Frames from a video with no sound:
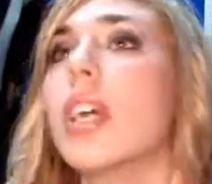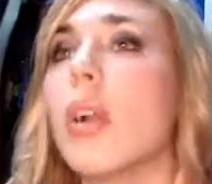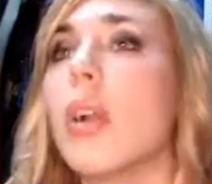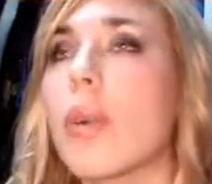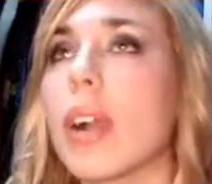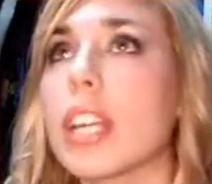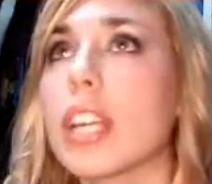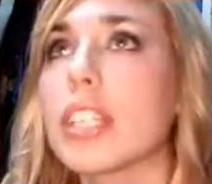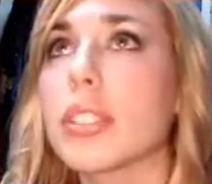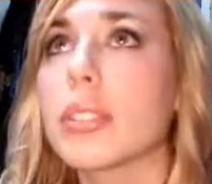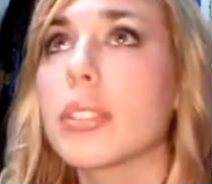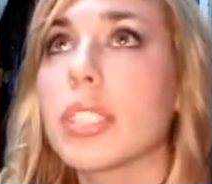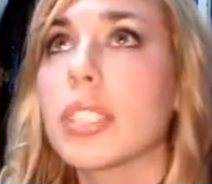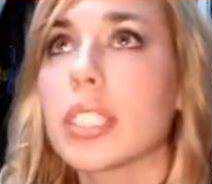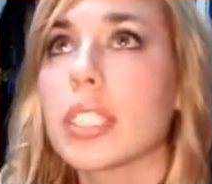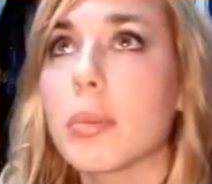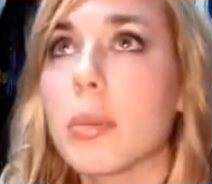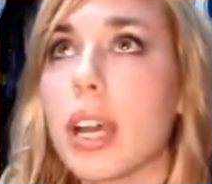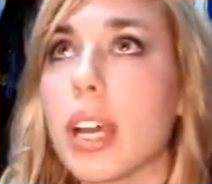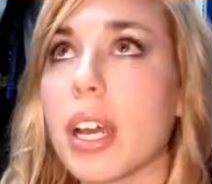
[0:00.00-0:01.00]
why I chose
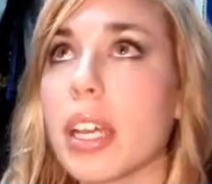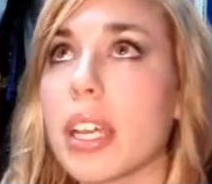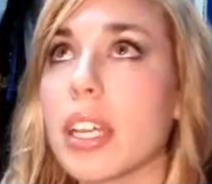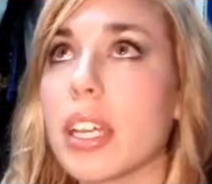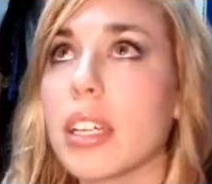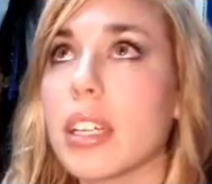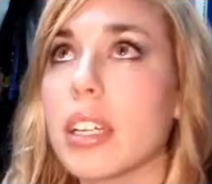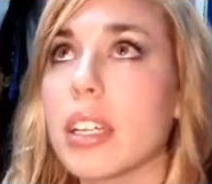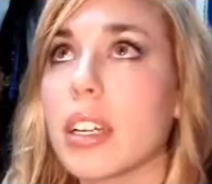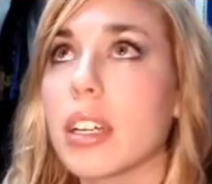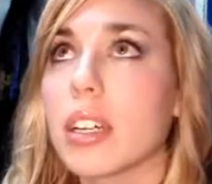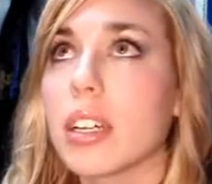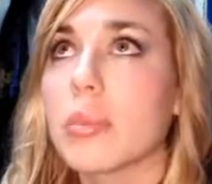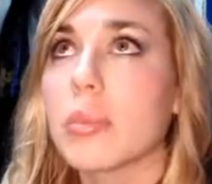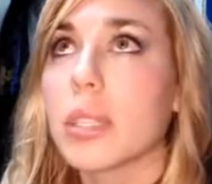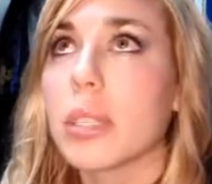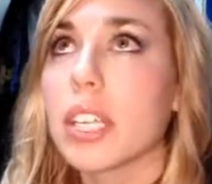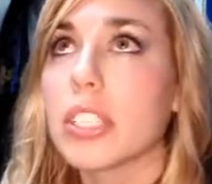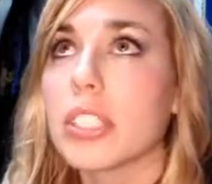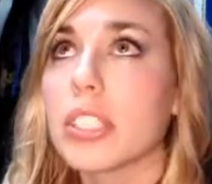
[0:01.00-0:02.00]
not to buy it
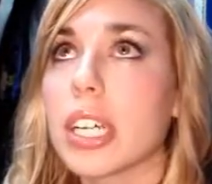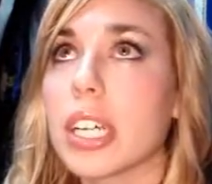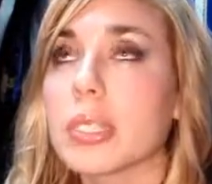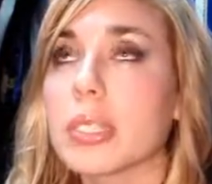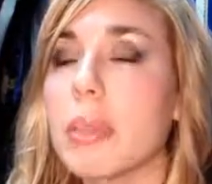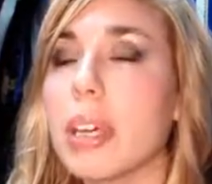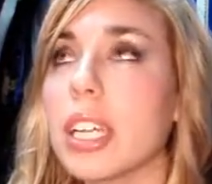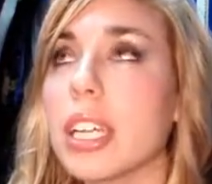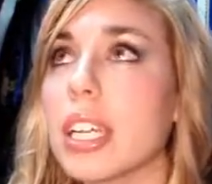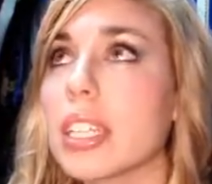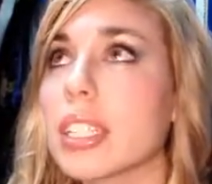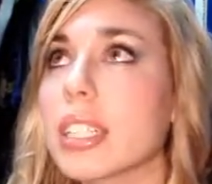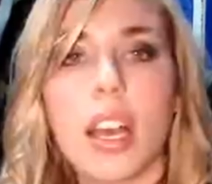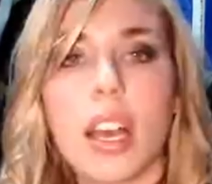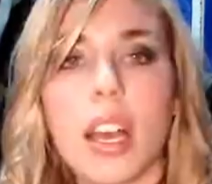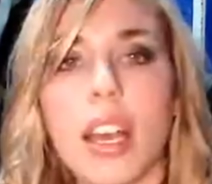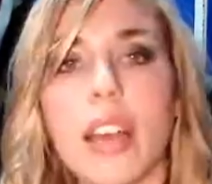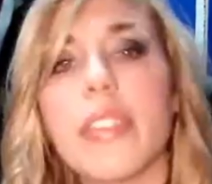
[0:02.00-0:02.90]
on BH Cosmetics.